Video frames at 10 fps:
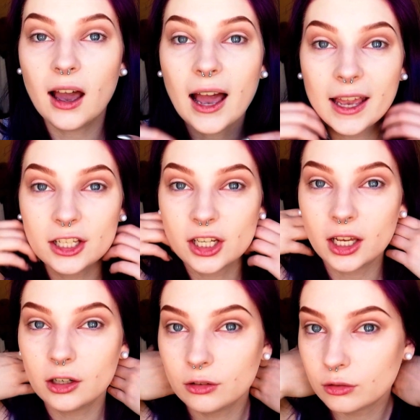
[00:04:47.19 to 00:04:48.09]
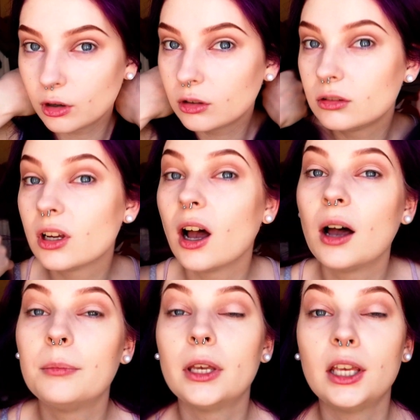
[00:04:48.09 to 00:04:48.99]
Eyeshadow on
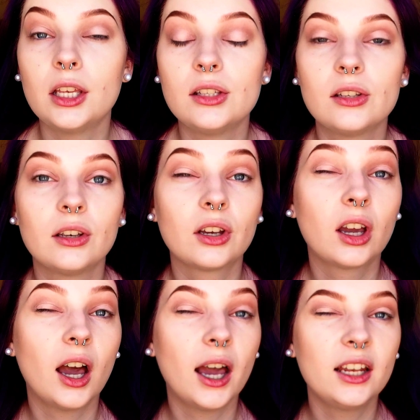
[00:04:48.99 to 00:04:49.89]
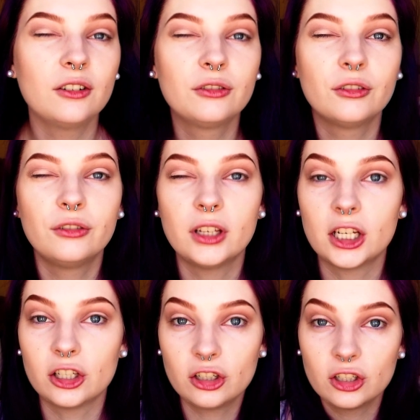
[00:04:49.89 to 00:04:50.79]
top is kind of
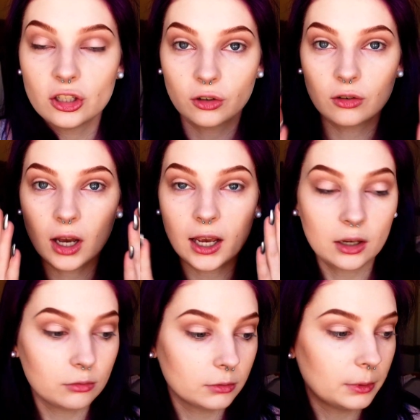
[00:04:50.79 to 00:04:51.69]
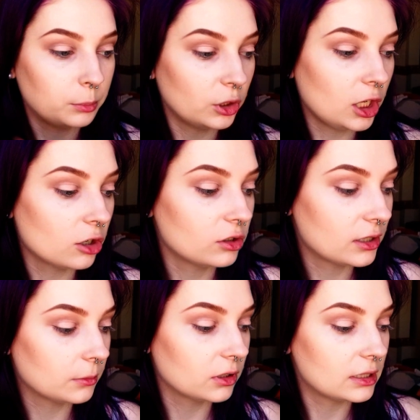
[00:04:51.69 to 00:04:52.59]
finished, so I will be putting on
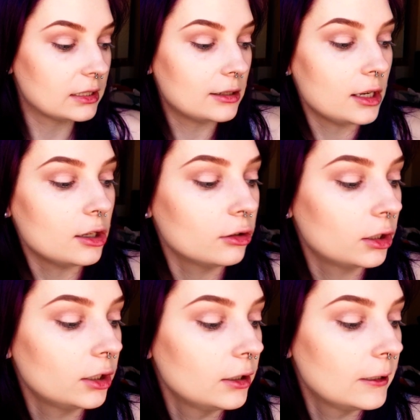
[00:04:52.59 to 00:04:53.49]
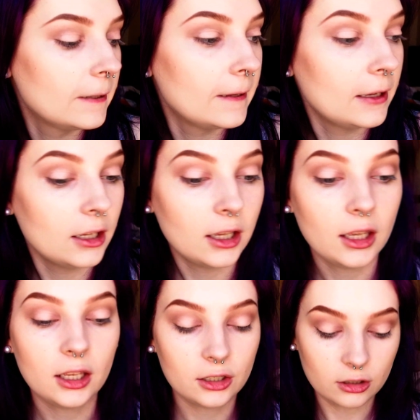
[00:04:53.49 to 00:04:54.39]
some concealer,
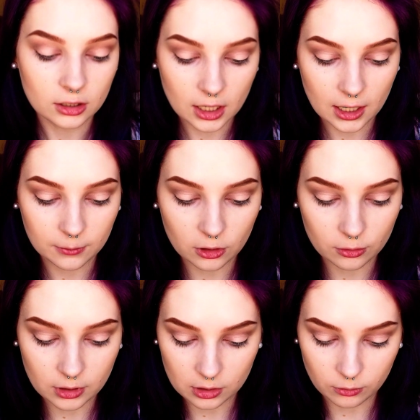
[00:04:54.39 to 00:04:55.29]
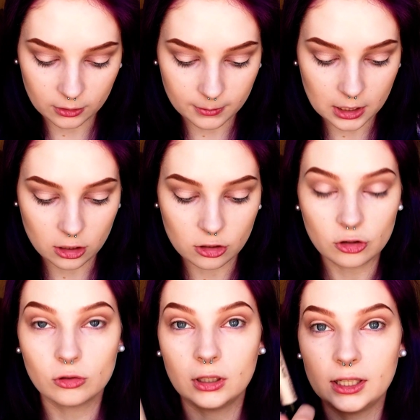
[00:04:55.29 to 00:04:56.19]
and today I'm going in with my
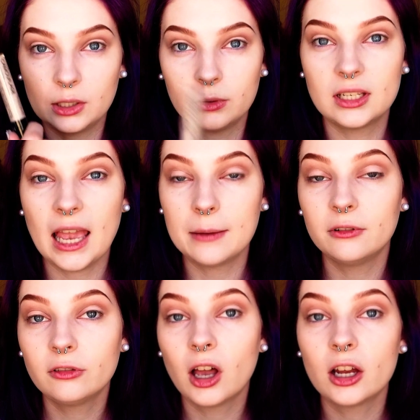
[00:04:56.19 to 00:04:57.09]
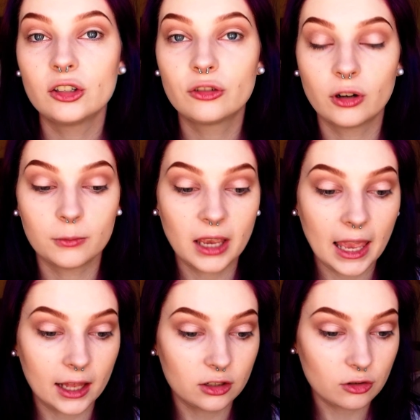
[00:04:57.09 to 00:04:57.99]
usual liquid camouflage from
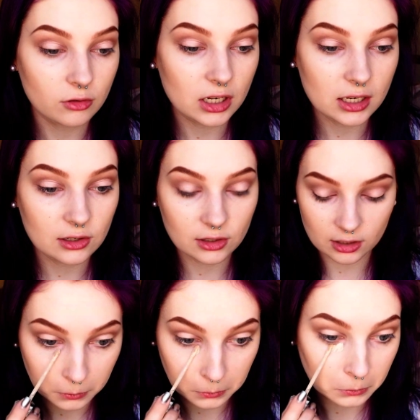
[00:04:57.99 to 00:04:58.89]
Catrice.